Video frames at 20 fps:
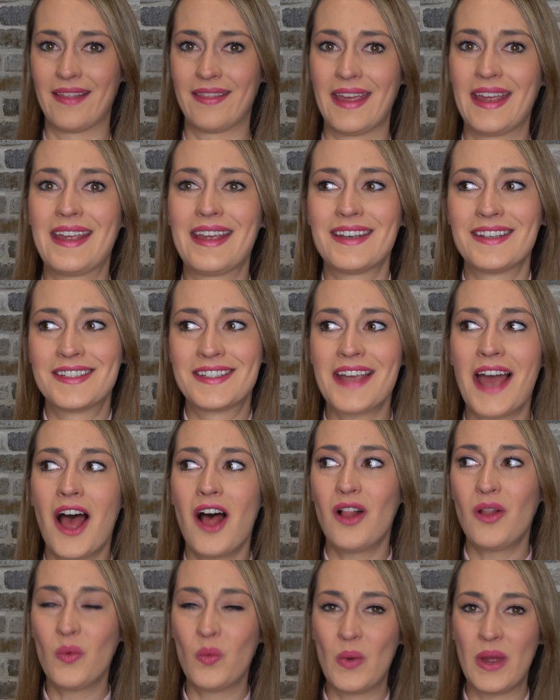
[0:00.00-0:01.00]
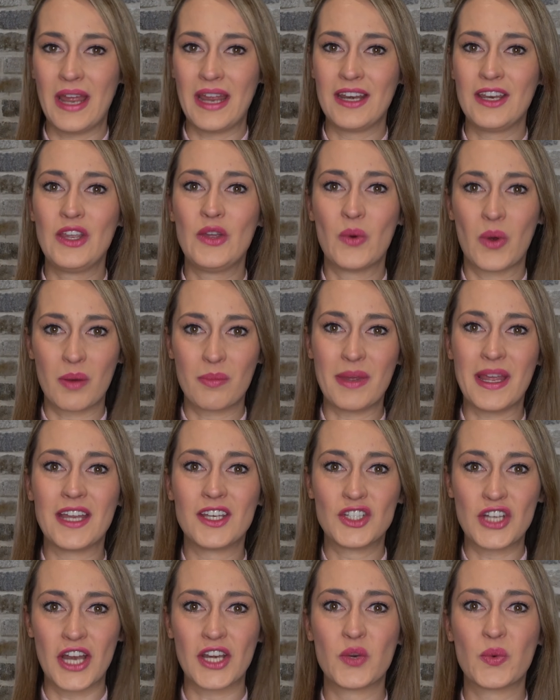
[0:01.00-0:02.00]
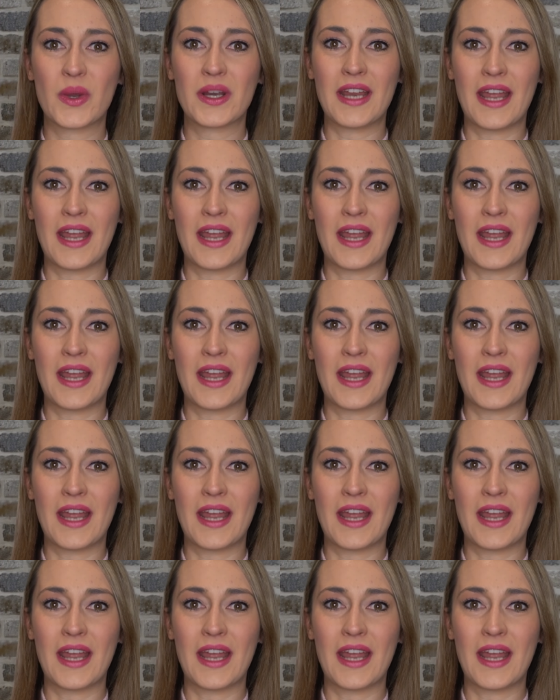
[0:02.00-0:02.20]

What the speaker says: They can tell when you are being genuine